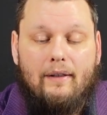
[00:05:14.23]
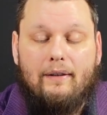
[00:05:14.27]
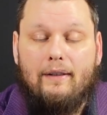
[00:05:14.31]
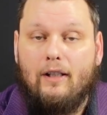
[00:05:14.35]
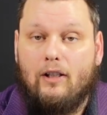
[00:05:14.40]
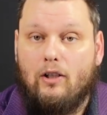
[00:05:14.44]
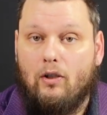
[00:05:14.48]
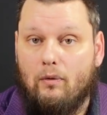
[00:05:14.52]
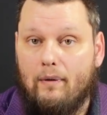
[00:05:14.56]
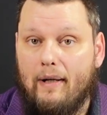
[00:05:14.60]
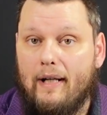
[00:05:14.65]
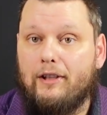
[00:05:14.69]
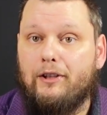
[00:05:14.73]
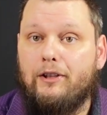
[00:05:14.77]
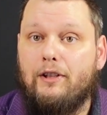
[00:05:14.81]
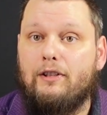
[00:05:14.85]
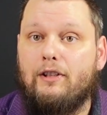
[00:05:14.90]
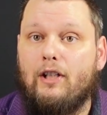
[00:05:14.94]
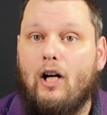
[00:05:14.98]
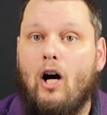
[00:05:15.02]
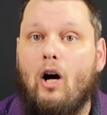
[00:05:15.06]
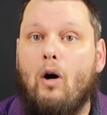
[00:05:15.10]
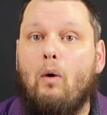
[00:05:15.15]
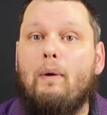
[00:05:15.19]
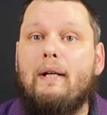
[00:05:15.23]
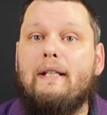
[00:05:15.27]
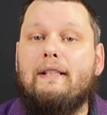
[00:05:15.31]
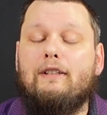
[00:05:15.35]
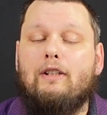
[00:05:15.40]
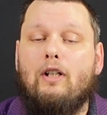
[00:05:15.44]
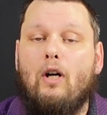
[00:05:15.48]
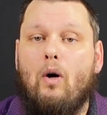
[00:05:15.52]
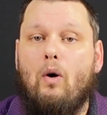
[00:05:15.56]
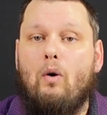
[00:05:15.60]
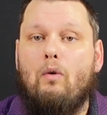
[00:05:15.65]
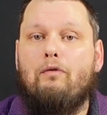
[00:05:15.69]
The corrections always
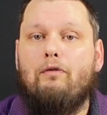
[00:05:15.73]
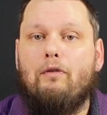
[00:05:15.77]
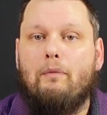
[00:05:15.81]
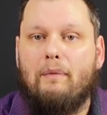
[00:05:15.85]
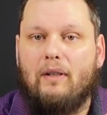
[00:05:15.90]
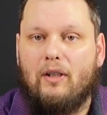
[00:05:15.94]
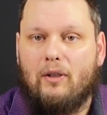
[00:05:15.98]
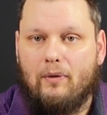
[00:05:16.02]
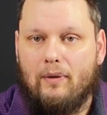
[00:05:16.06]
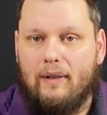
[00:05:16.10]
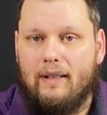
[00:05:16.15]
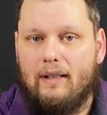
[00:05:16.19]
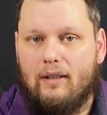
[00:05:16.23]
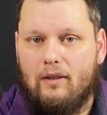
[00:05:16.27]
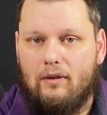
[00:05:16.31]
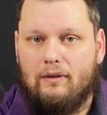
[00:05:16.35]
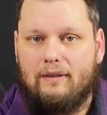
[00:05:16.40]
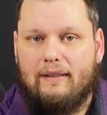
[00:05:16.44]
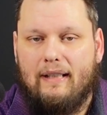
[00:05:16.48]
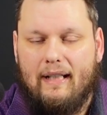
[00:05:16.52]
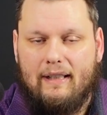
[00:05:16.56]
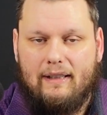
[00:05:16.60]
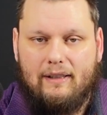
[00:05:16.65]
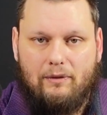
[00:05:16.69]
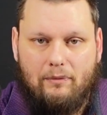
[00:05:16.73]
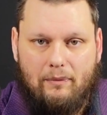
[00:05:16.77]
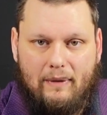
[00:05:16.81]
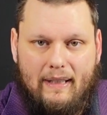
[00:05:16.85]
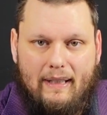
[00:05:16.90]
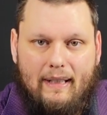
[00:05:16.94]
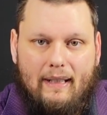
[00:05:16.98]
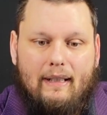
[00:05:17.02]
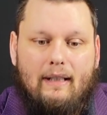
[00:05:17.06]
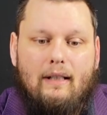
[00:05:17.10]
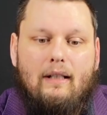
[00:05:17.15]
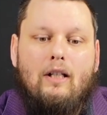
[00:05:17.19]
go from the critical text
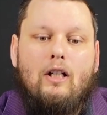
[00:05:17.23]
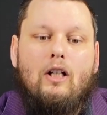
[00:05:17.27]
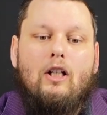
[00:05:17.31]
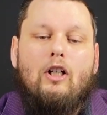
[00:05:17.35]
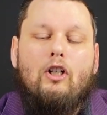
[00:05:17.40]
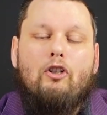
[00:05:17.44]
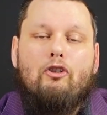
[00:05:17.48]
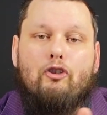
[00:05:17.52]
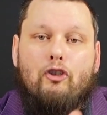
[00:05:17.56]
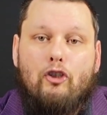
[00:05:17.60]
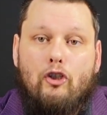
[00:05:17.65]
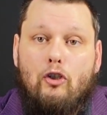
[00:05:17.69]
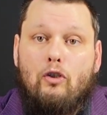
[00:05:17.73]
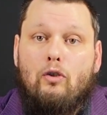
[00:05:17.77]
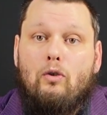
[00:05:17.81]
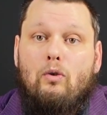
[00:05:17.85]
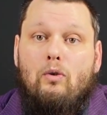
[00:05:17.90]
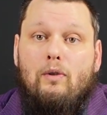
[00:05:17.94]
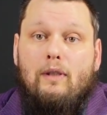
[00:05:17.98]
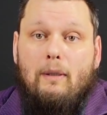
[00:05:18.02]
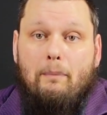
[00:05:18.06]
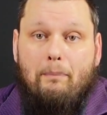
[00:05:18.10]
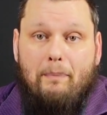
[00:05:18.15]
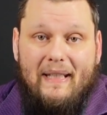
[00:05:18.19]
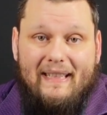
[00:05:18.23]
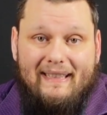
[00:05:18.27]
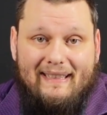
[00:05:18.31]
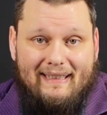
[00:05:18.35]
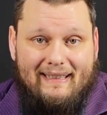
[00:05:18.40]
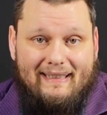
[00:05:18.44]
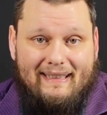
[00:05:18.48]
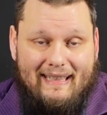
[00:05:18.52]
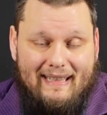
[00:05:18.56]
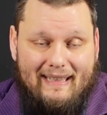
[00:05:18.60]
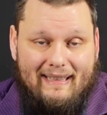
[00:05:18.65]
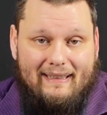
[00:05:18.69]
reading to the
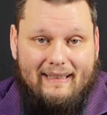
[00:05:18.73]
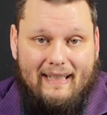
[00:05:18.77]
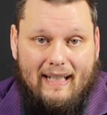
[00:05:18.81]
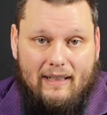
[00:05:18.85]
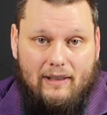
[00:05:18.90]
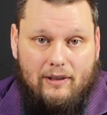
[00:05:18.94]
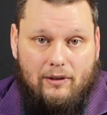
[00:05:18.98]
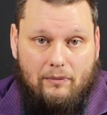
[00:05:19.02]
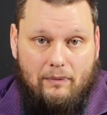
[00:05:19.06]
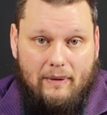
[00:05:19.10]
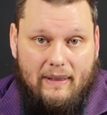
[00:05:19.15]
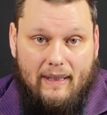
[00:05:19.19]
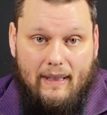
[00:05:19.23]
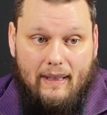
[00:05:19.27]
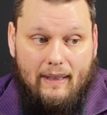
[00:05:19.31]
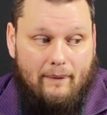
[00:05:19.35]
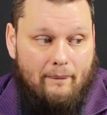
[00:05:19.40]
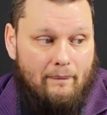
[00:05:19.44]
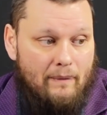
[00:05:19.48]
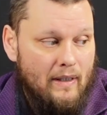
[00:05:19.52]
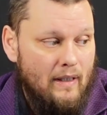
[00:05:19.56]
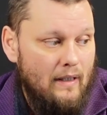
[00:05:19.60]
Byzantine text reading.